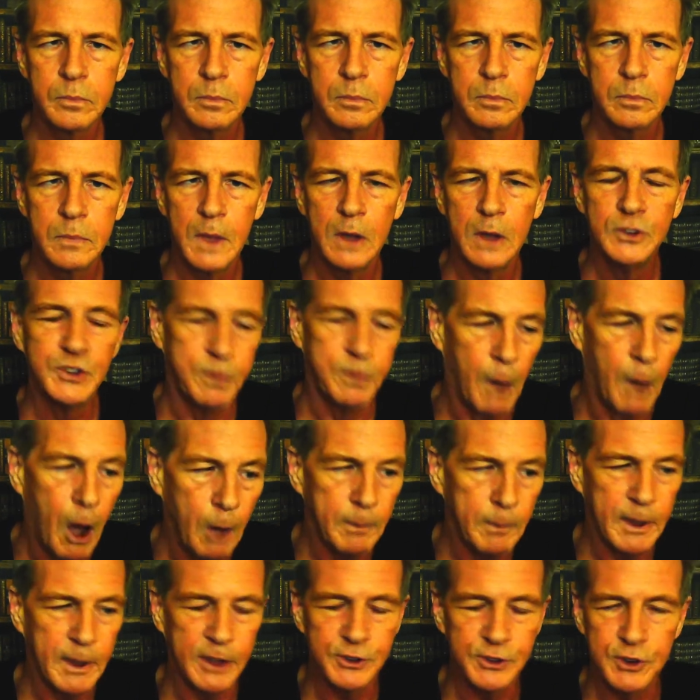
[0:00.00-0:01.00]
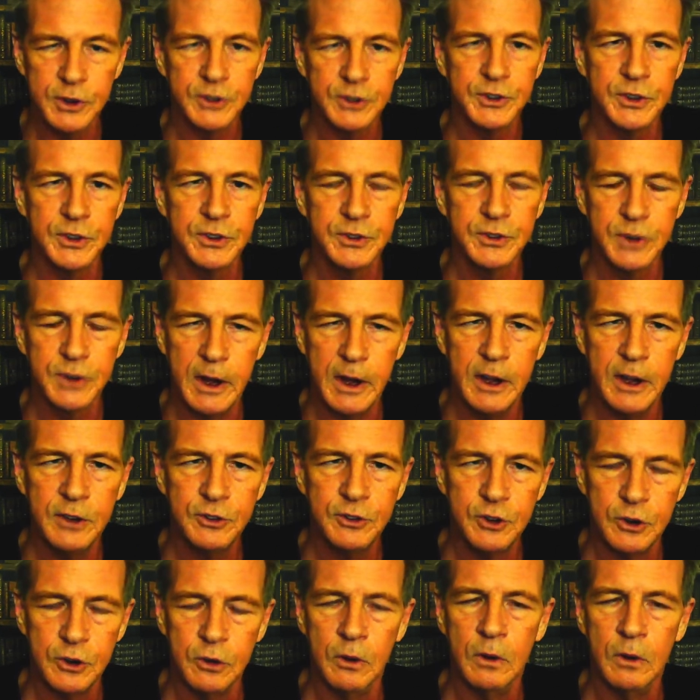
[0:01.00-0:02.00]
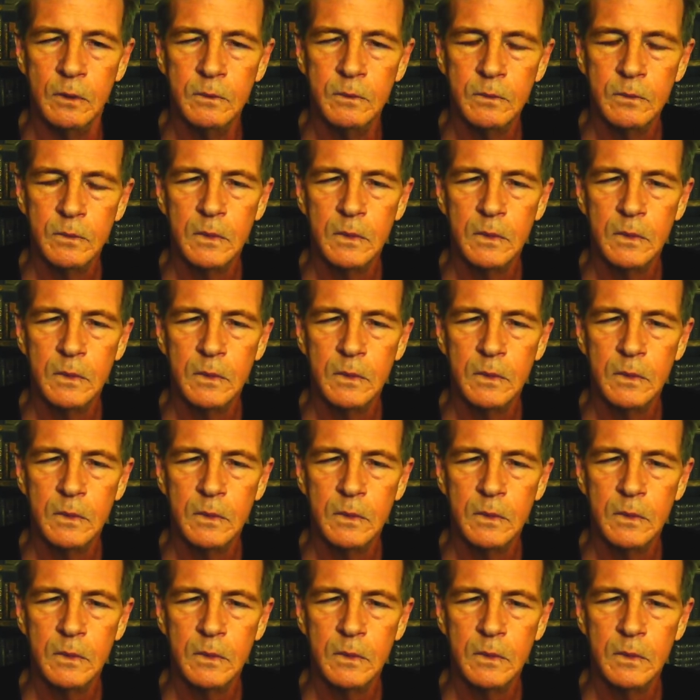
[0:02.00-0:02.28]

small businesses need to